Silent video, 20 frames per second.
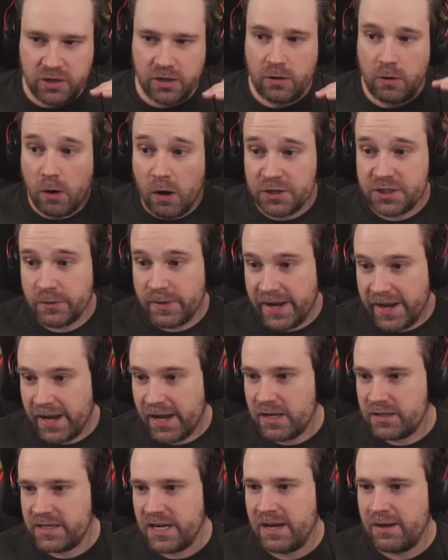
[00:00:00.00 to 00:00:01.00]
It also
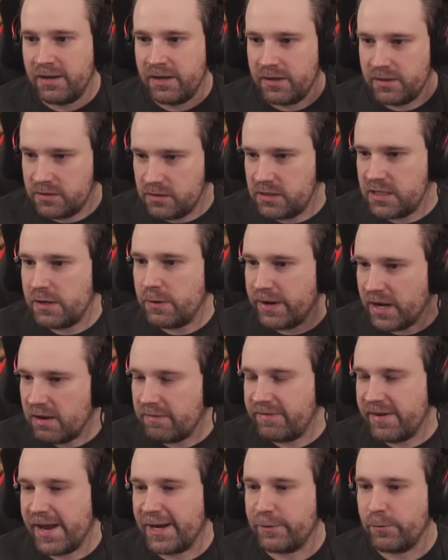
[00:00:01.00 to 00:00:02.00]
has a searing
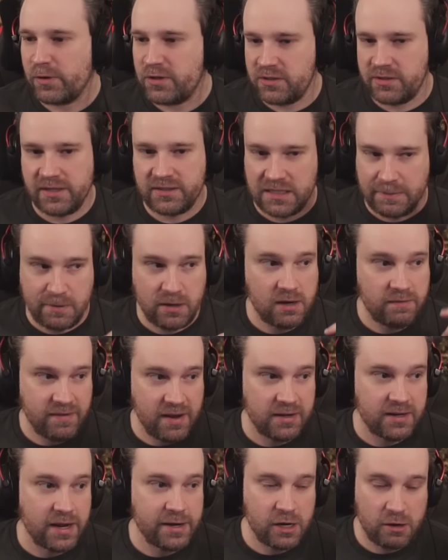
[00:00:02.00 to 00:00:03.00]
effect, which is a separate
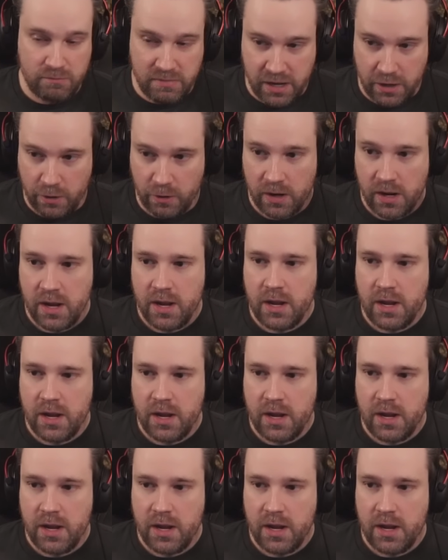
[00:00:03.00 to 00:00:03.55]
event on your meter.